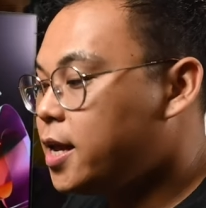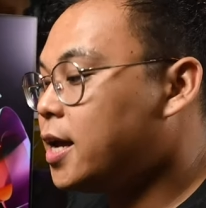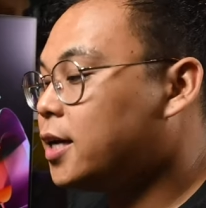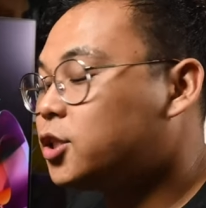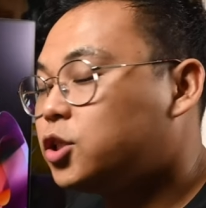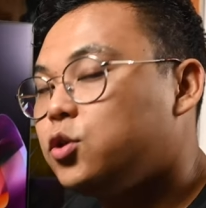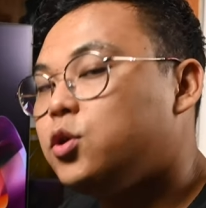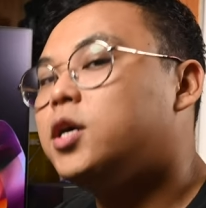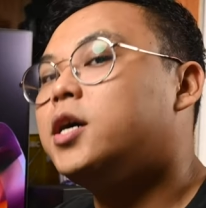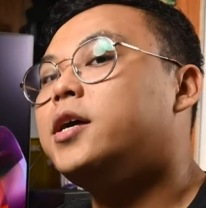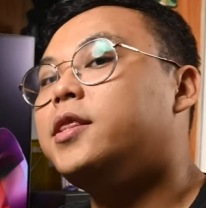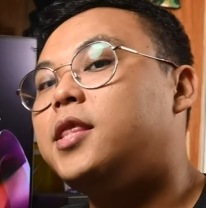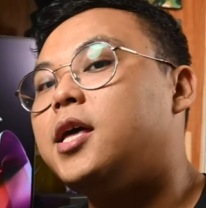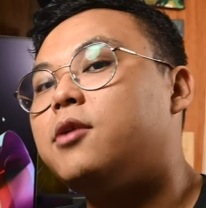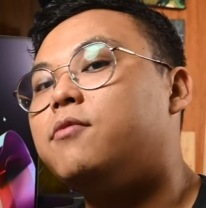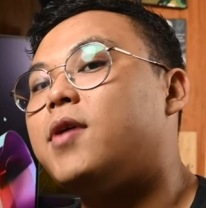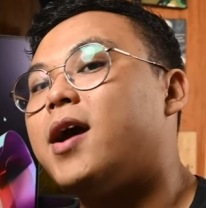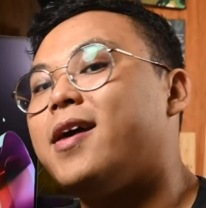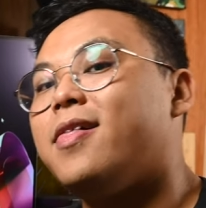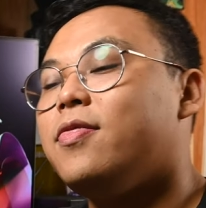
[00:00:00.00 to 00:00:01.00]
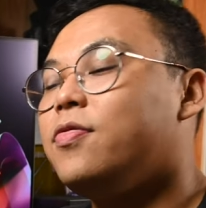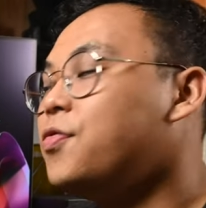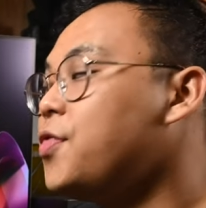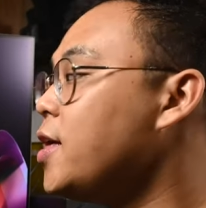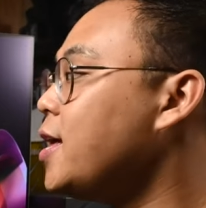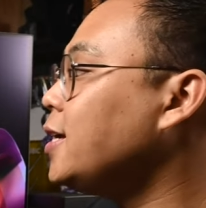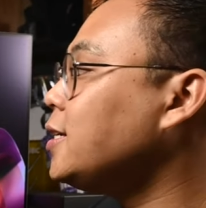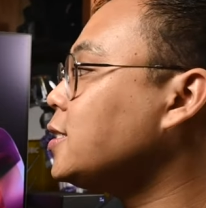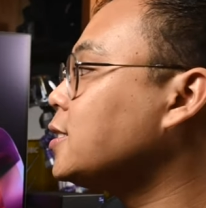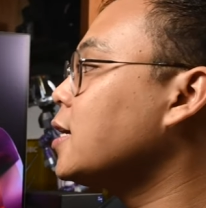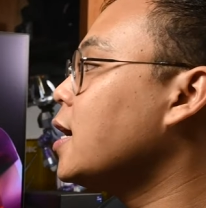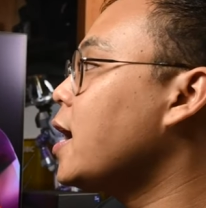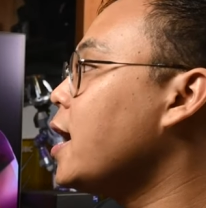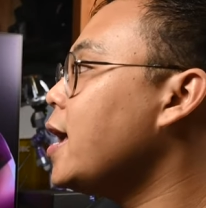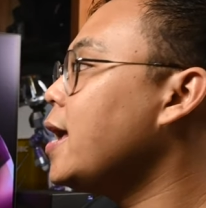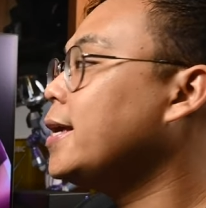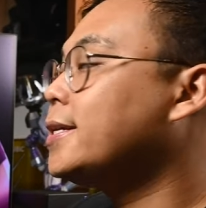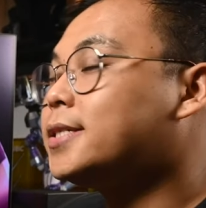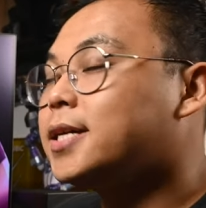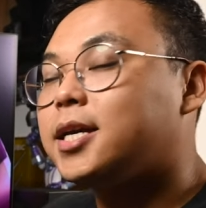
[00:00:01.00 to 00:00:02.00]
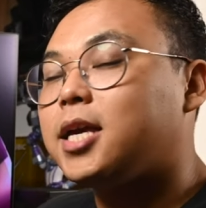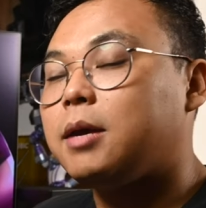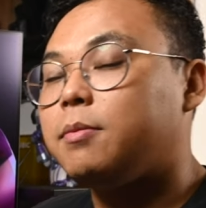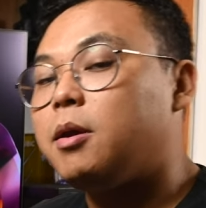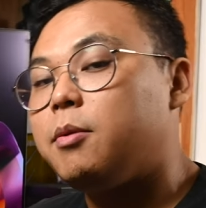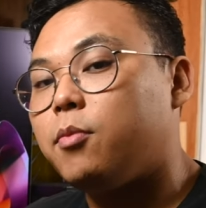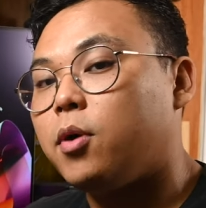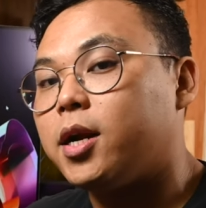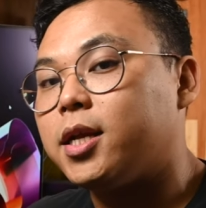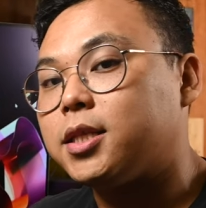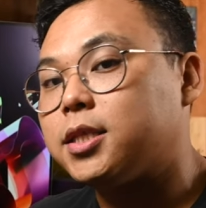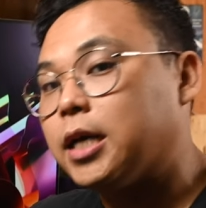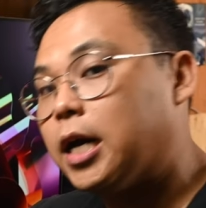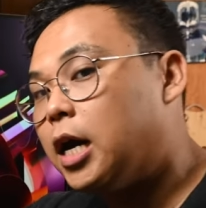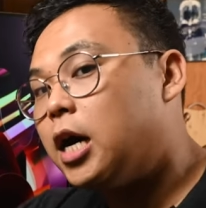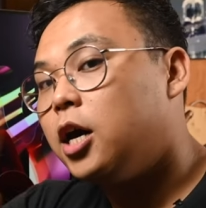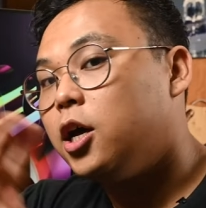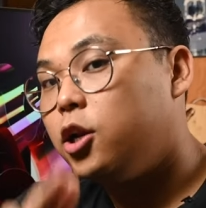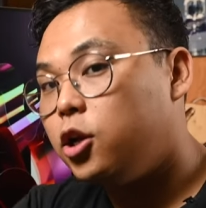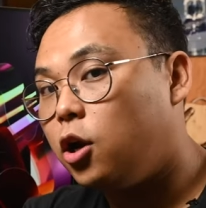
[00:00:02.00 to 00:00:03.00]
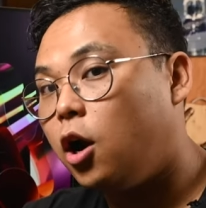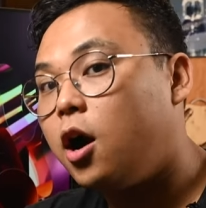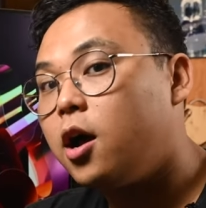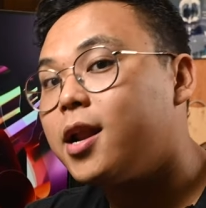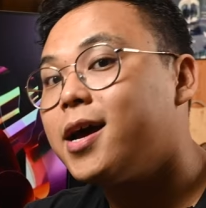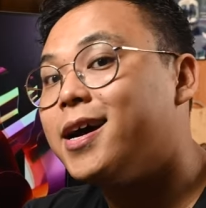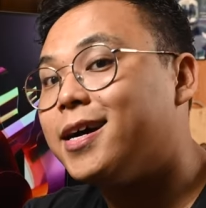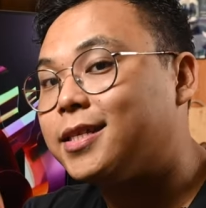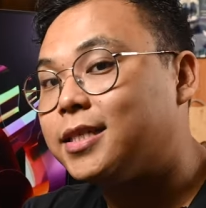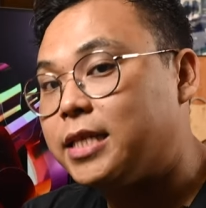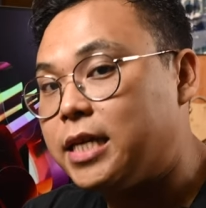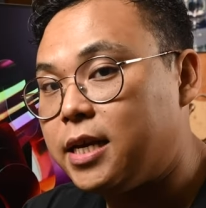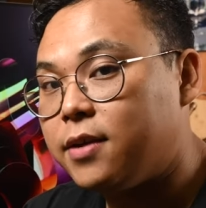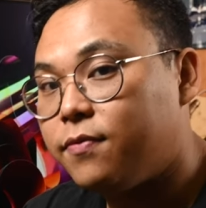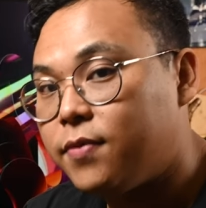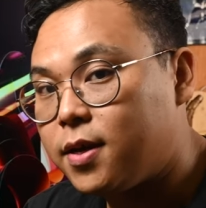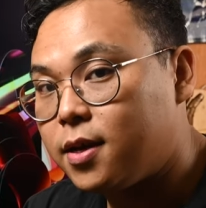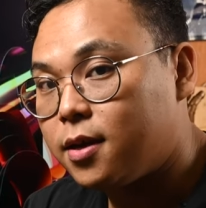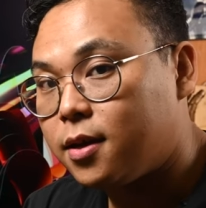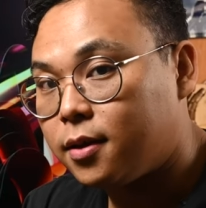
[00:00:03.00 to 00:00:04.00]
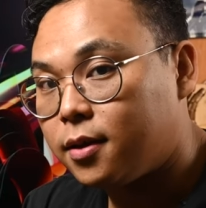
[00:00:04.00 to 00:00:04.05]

yes, you heard that right. This is a gaming monitor, not a TV.